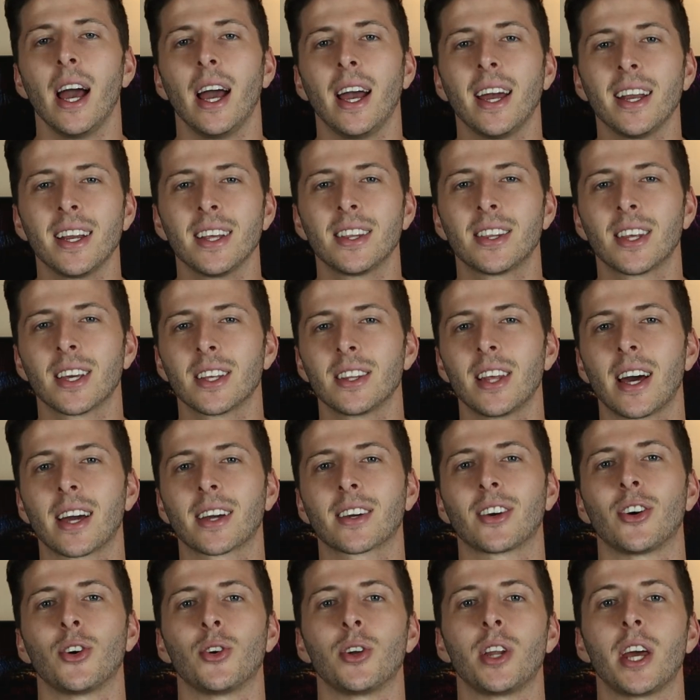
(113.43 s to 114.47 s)
anything
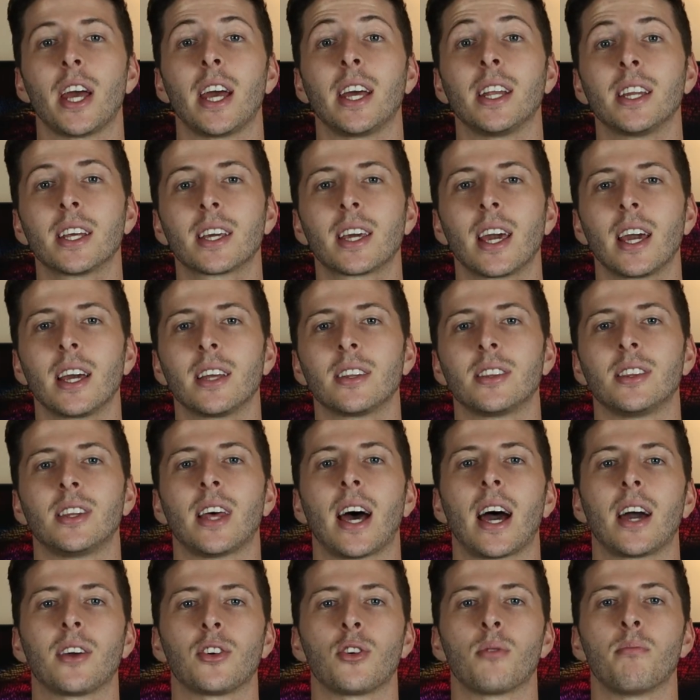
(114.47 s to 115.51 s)
that could indicate
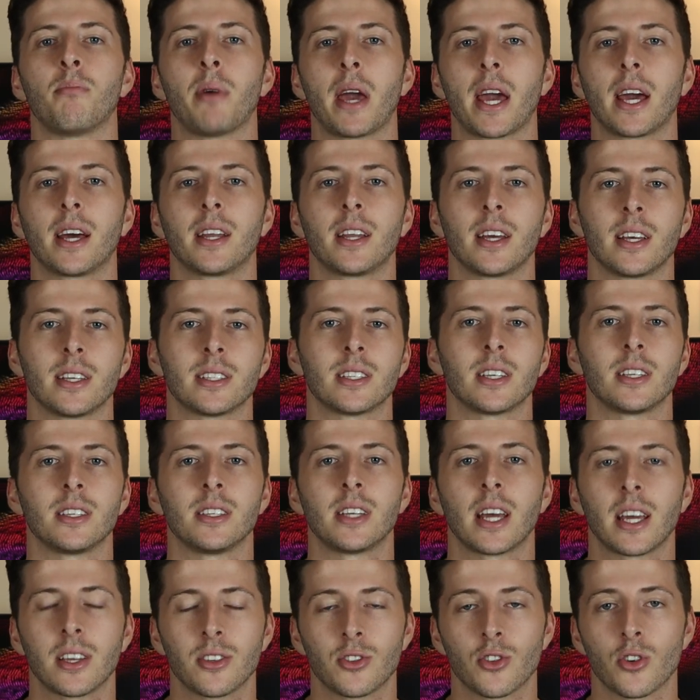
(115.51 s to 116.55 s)
that your band is in
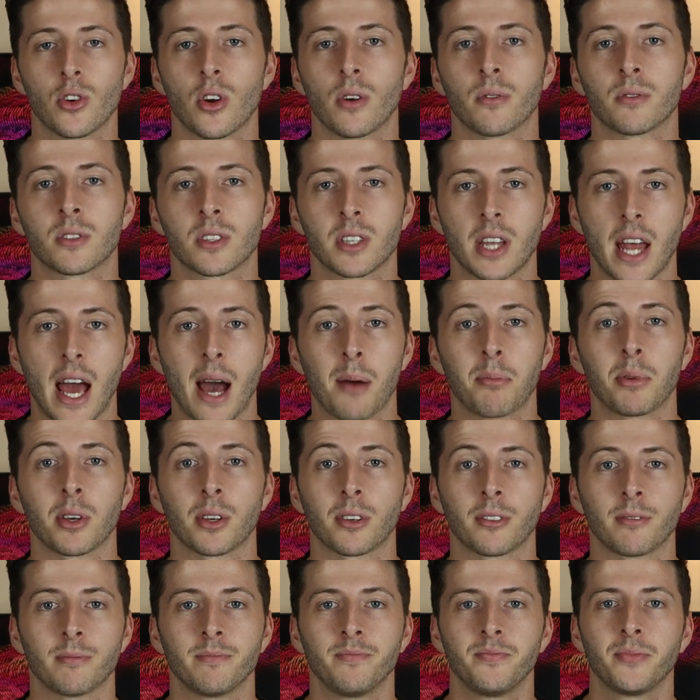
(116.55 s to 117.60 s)
danger of
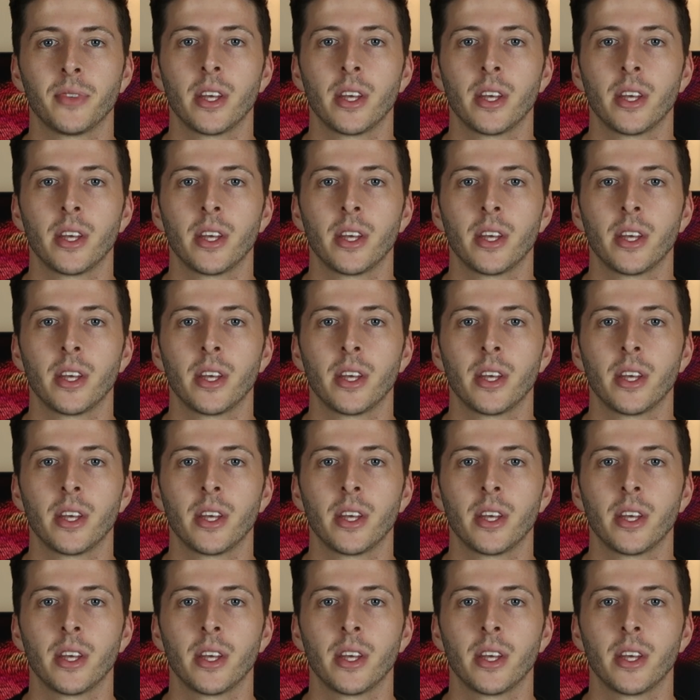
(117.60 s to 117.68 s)
snapping.